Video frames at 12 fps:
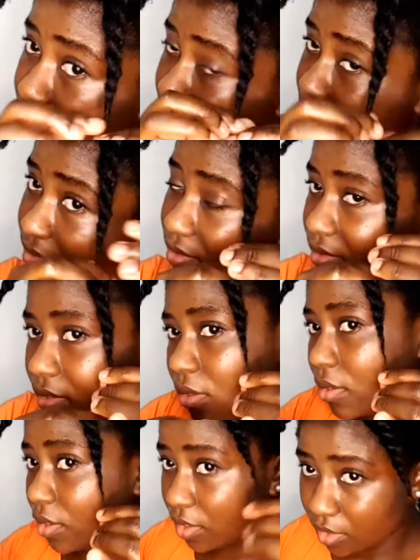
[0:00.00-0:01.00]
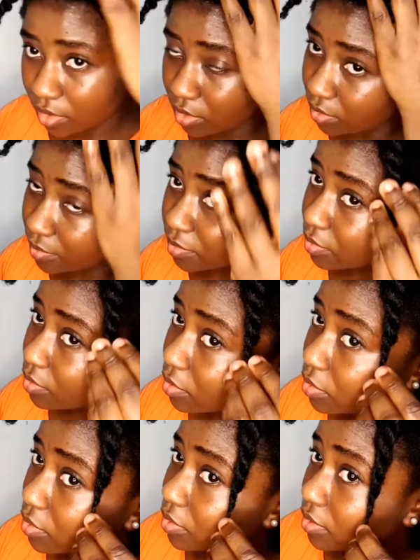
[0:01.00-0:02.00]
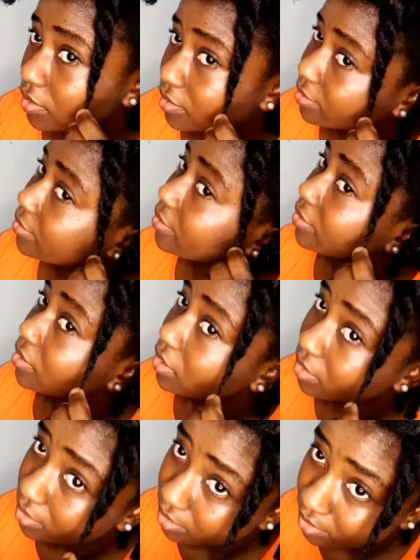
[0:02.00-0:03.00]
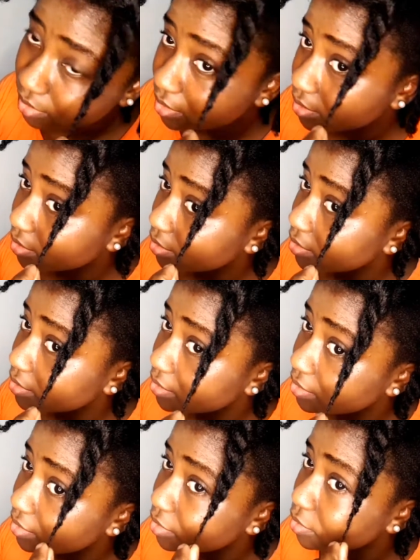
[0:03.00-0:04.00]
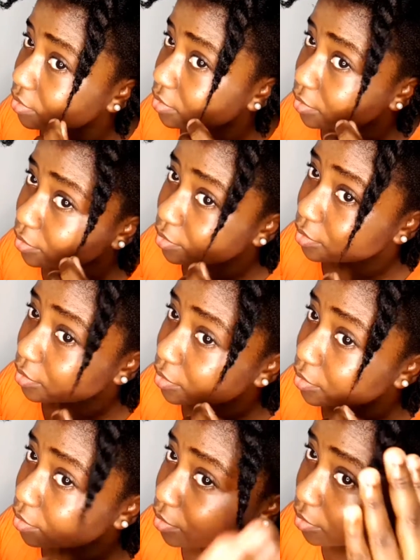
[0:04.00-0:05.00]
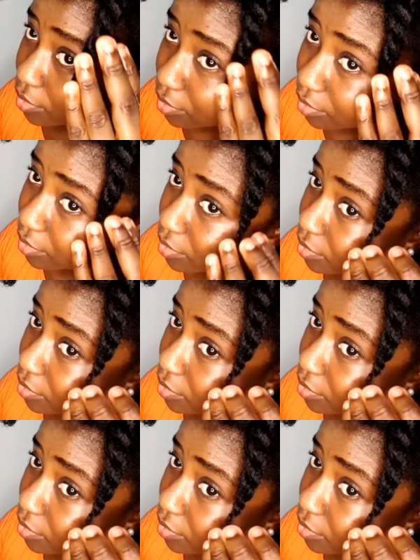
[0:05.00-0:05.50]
So when you notice the oil must have gotten so well, you just have to twist your hair.